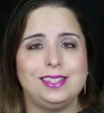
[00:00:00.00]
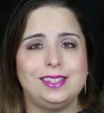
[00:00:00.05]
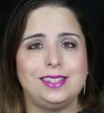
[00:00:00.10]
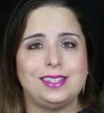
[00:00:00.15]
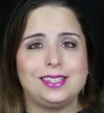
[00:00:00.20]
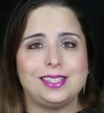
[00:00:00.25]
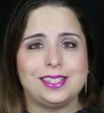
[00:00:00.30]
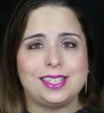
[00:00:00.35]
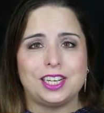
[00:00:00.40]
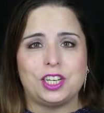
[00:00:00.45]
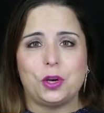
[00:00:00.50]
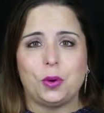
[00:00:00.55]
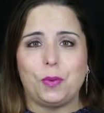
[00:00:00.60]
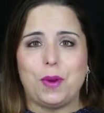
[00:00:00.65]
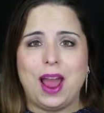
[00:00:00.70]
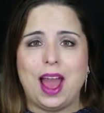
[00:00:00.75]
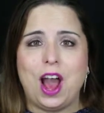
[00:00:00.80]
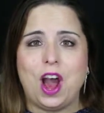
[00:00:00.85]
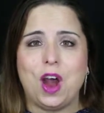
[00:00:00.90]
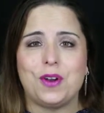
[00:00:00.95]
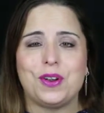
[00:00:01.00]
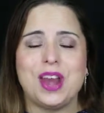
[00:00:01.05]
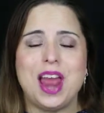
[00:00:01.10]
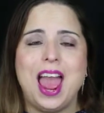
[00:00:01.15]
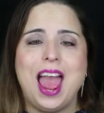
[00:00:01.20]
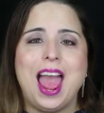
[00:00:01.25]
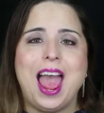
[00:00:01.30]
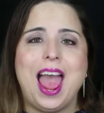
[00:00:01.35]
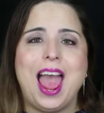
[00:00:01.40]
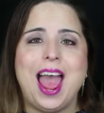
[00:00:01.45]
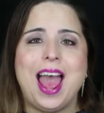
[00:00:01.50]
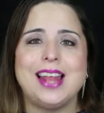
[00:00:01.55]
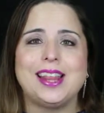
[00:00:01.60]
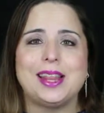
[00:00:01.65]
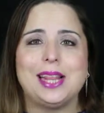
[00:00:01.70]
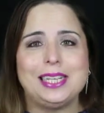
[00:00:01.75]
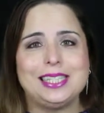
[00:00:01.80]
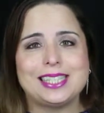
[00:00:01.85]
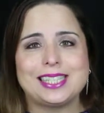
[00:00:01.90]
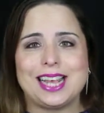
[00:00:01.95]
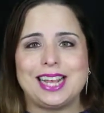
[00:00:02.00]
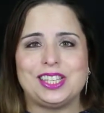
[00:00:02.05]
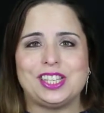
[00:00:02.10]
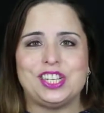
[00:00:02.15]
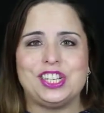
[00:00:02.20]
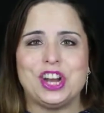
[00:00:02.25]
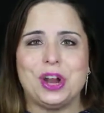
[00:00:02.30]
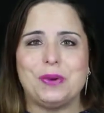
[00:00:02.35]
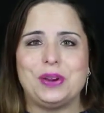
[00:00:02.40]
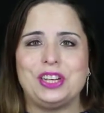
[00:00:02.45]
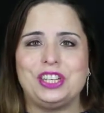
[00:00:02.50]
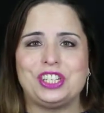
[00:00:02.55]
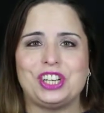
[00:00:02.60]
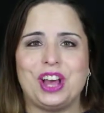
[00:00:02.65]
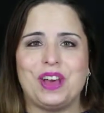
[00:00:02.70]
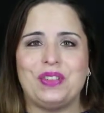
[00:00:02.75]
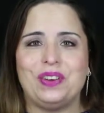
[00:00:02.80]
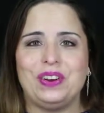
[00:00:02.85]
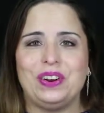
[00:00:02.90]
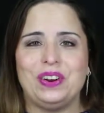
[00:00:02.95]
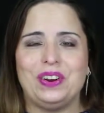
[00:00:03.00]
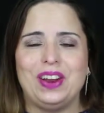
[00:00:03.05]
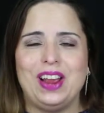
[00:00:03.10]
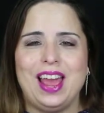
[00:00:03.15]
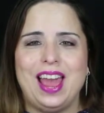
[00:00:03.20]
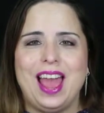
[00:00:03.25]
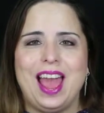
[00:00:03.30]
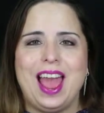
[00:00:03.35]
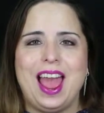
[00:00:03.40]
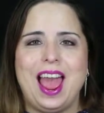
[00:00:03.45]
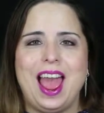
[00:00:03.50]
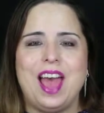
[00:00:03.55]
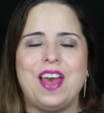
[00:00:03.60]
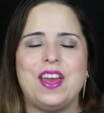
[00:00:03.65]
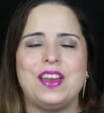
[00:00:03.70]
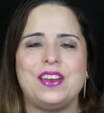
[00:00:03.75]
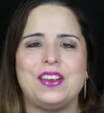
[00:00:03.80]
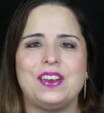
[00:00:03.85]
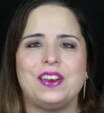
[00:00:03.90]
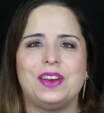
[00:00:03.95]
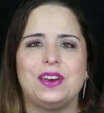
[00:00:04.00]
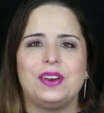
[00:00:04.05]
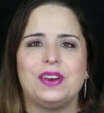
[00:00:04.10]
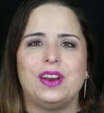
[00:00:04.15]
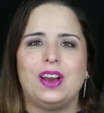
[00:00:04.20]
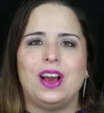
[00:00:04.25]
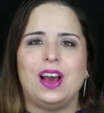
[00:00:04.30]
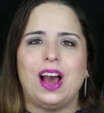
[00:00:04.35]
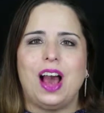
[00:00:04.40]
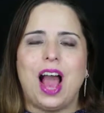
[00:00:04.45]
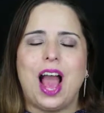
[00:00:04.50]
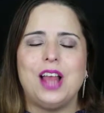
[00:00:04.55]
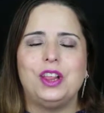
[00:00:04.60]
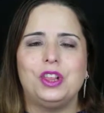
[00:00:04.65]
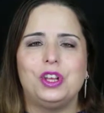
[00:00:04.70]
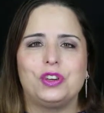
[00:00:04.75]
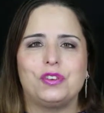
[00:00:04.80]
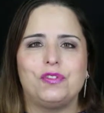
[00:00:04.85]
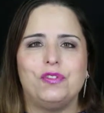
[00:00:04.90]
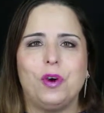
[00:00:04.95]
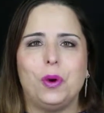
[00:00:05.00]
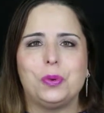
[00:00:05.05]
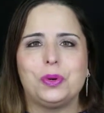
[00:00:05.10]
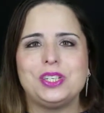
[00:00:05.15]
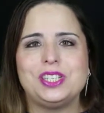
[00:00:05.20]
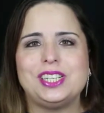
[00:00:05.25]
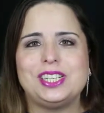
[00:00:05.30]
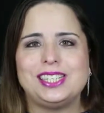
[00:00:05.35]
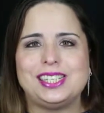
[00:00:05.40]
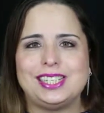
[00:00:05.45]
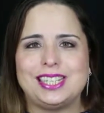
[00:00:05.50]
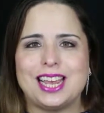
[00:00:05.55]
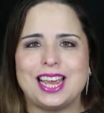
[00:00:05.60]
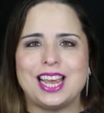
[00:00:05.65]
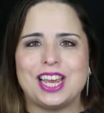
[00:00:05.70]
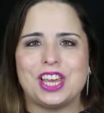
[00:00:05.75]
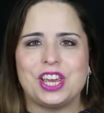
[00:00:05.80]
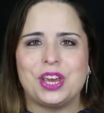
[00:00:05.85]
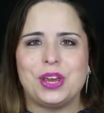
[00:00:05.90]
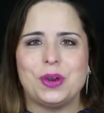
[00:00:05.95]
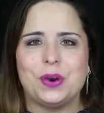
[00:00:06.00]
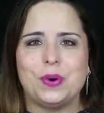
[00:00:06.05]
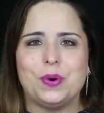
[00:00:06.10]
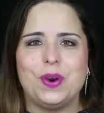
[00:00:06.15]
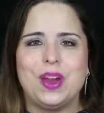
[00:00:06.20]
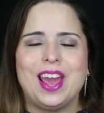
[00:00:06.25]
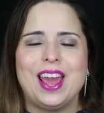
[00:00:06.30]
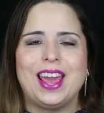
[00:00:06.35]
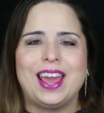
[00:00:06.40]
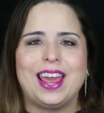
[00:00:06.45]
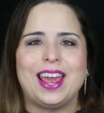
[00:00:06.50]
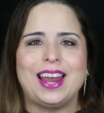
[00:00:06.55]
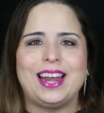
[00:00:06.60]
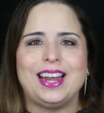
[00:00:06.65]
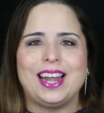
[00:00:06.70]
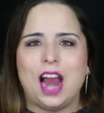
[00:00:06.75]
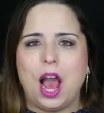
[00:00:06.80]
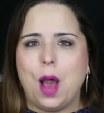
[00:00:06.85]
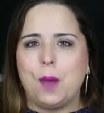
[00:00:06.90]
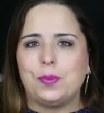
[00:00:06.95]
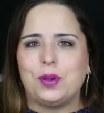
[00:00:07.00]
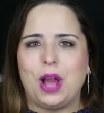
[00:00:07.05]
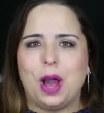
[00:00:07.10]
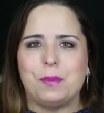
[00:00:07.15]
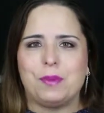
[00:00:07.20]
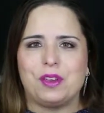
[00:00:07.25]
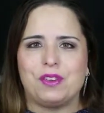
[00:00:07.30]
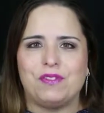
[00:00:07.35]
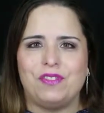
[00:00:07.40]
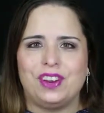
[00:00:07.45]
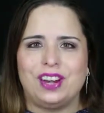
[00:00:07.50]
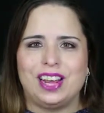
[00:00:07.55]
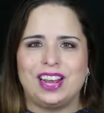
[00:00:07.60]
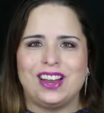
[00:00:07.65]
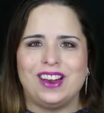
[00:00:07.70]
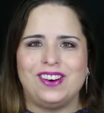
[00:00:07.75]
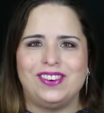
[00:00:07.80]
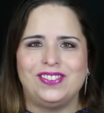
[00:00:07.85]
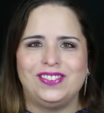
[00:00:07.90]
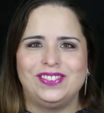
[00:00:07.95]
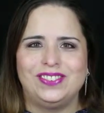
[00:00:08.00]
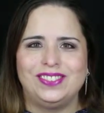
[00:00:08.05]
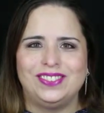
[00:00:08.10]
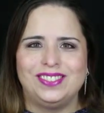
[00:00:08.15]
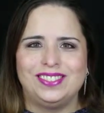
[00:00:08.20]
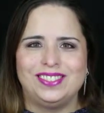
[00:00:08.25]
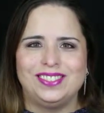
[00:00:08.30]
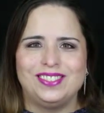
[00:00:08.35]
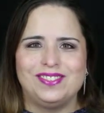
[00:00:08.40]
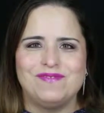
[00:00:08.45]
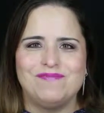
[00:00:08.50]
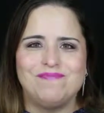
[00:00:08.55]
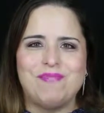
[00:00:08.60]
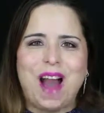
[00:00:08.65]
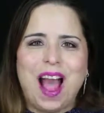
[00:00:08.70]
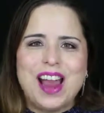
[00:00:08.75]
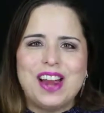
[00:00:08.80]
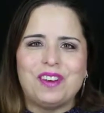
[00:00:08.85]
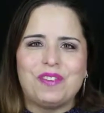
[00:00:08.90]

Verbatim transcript: stick around and let's get to know each other, and I look forward to seeing you in an upcoming video. Bye